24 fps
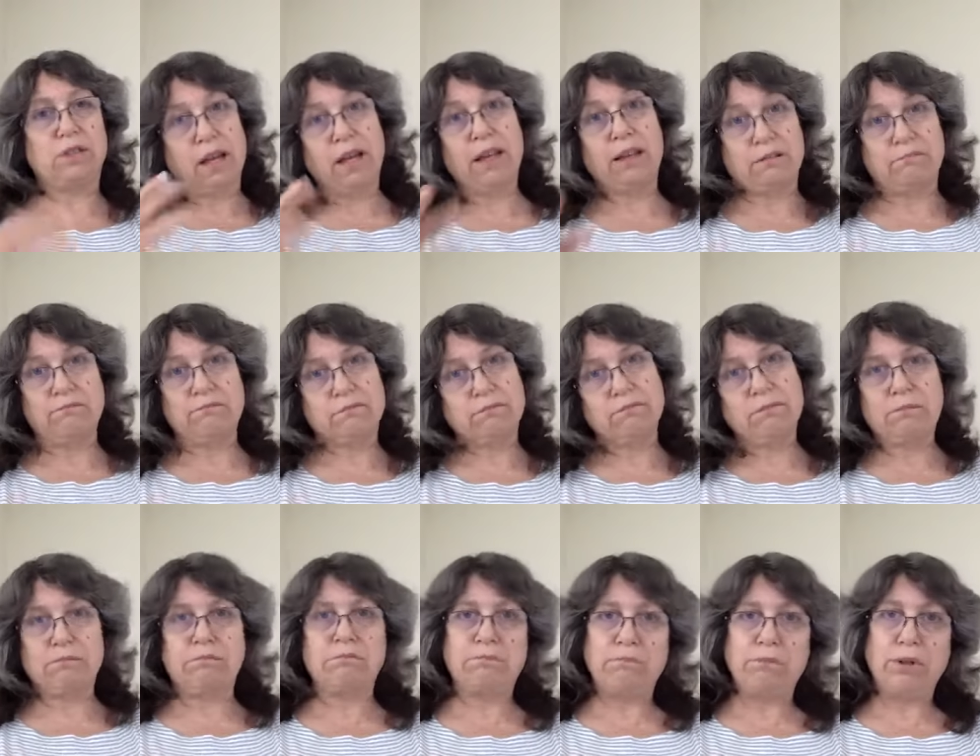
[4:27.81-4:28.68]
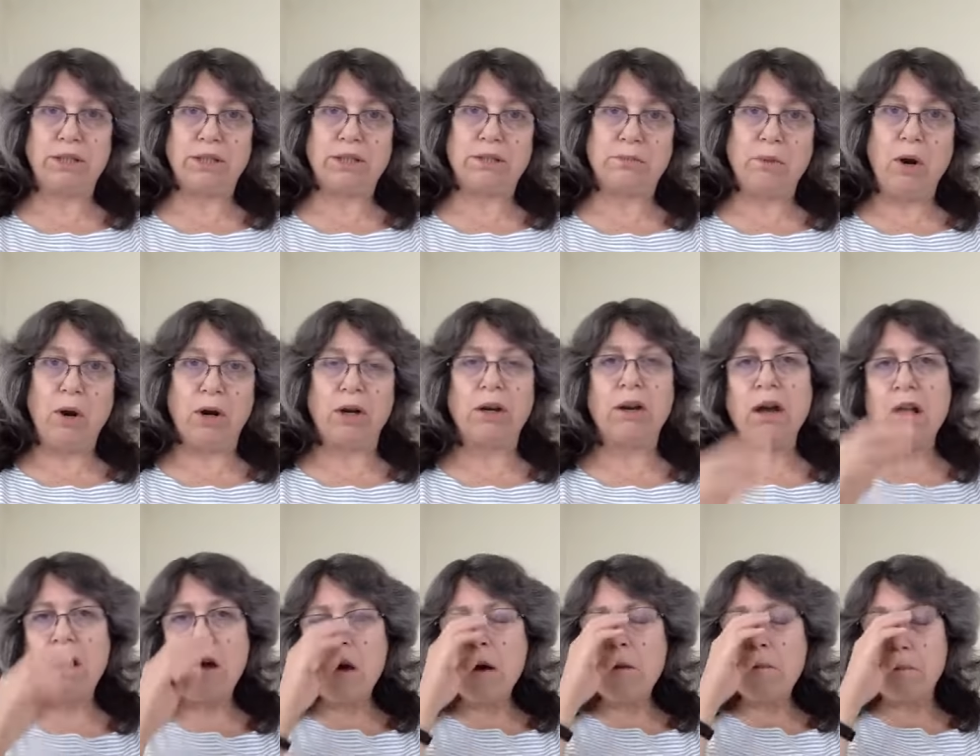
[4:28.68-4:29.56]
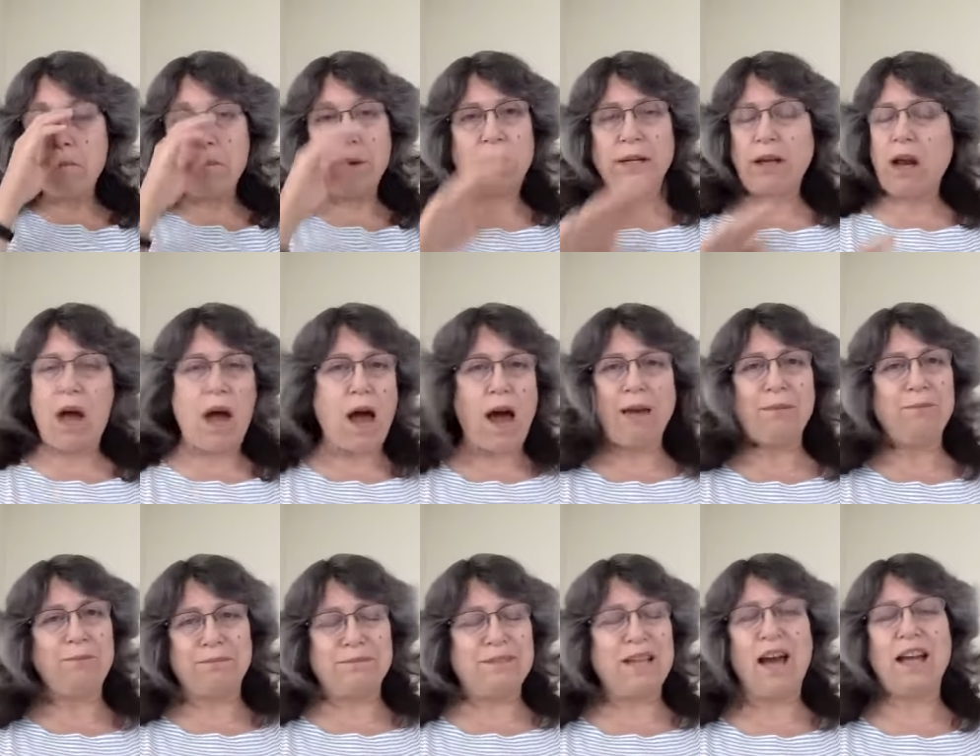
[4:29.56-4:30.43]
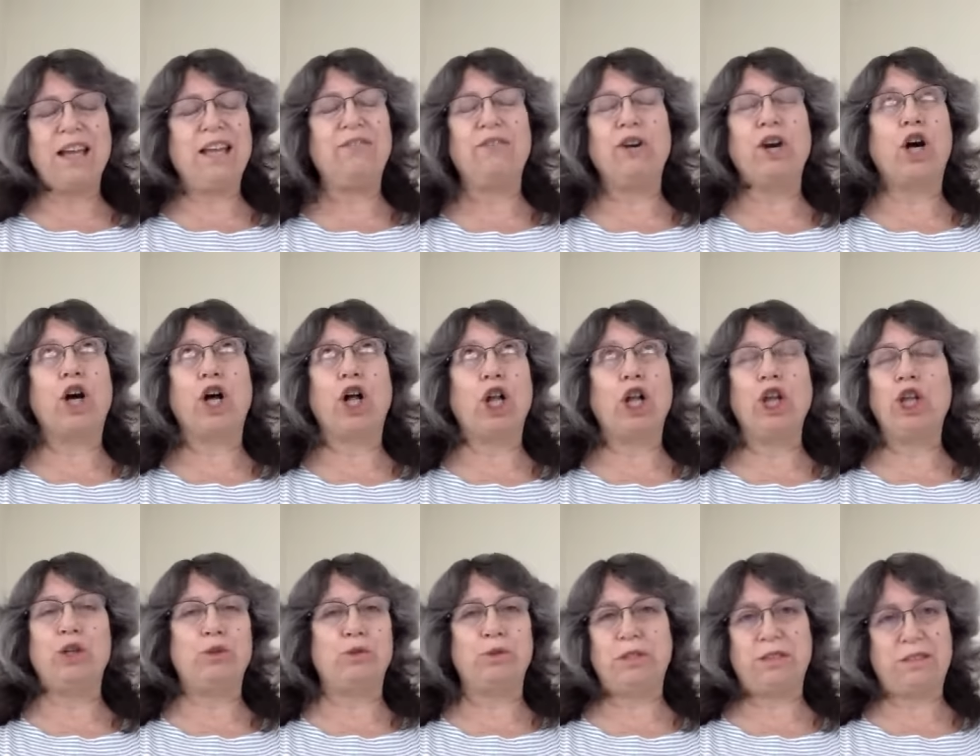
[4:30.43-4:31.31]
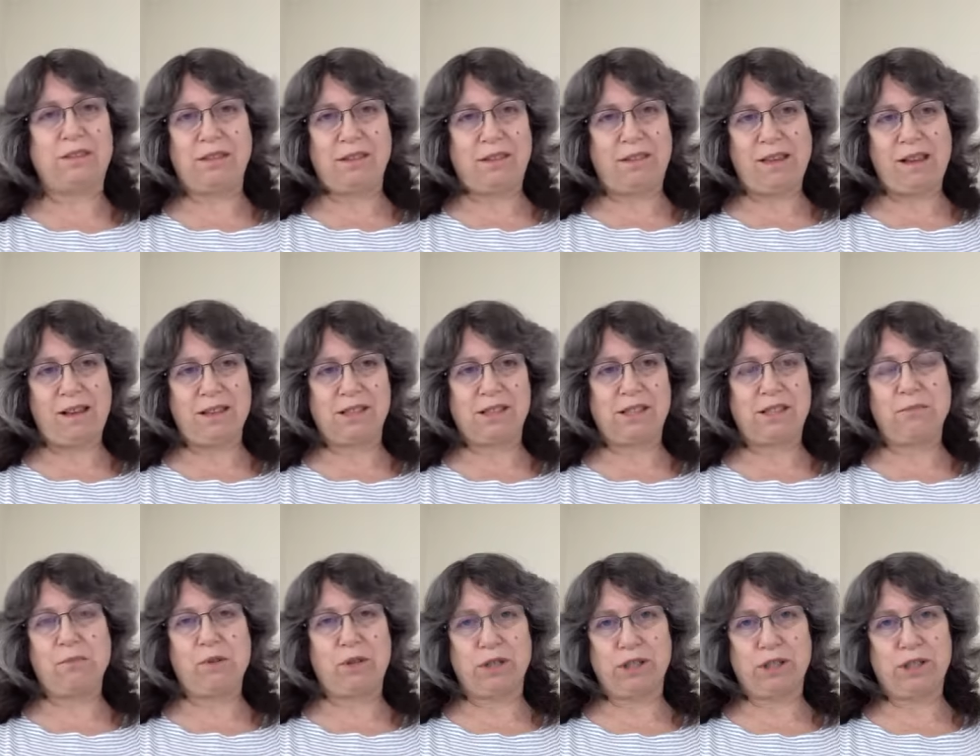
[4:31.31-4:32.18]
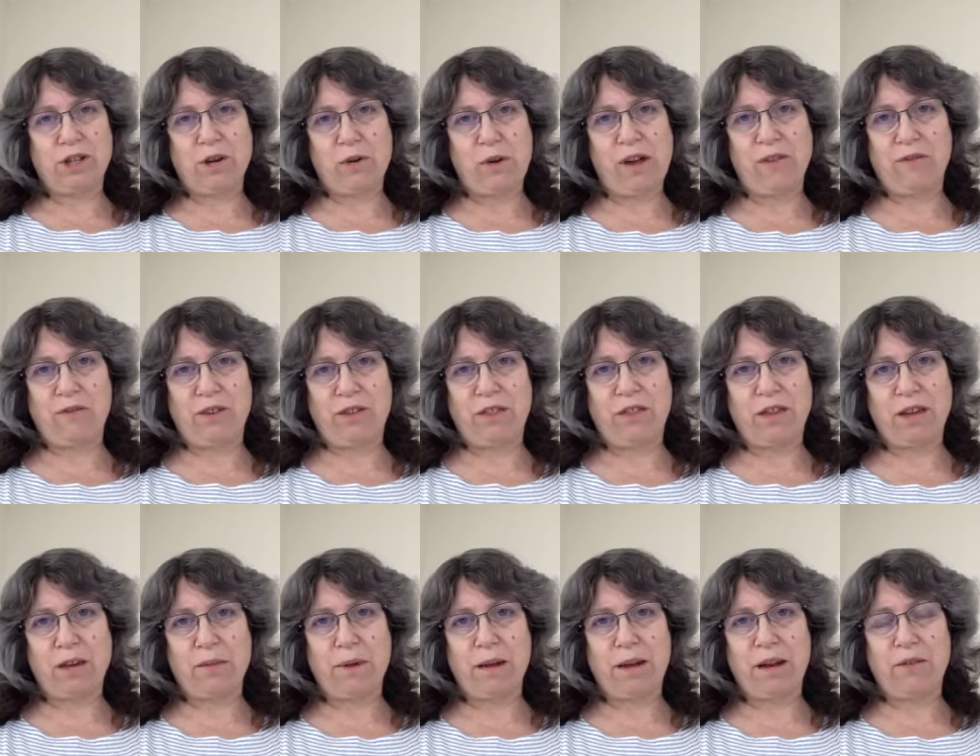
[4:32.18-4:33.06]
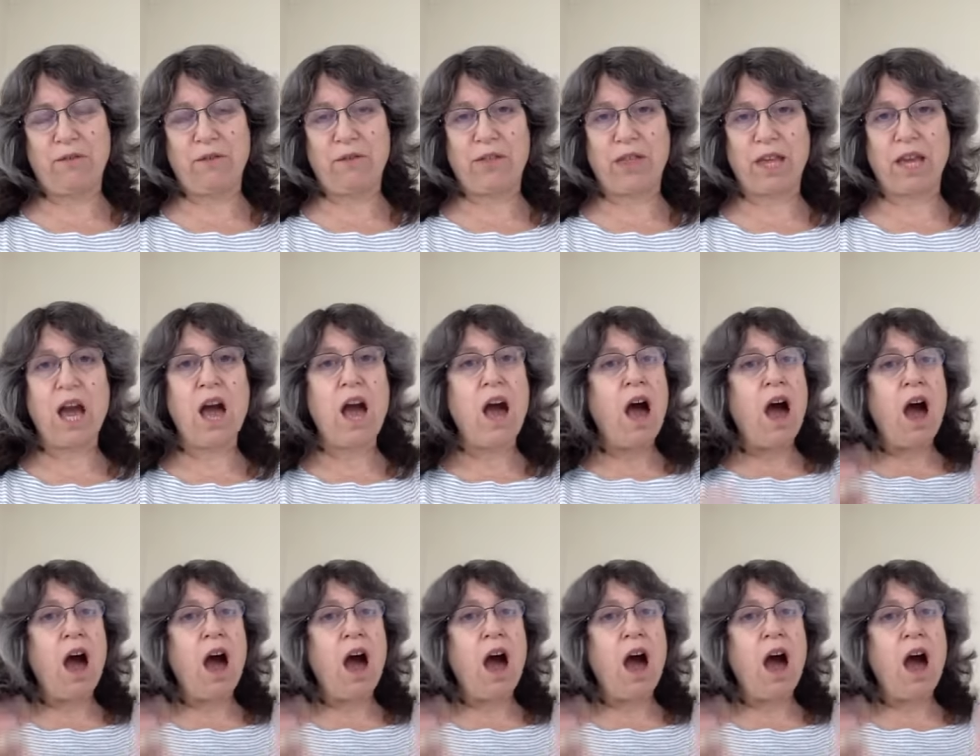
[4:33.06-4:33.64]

I'm pretty smart, but I'm not even close to that smart to know everything about everything.